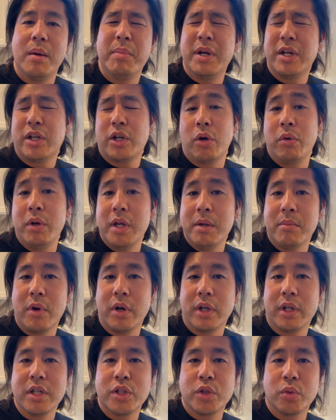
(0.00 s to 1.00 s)
but Korean
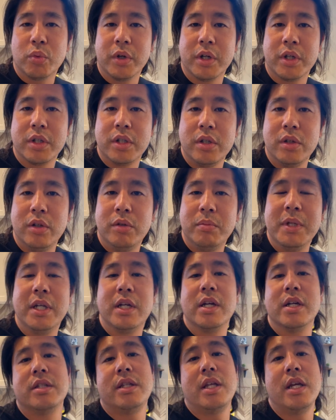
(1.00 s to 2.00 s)
markets work too
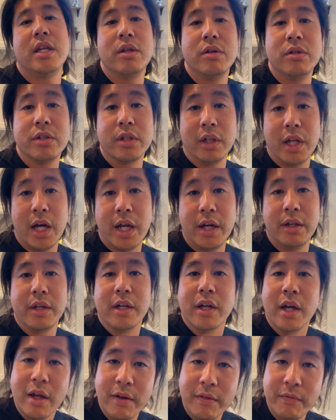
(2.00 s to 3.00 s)
because they use a lot of the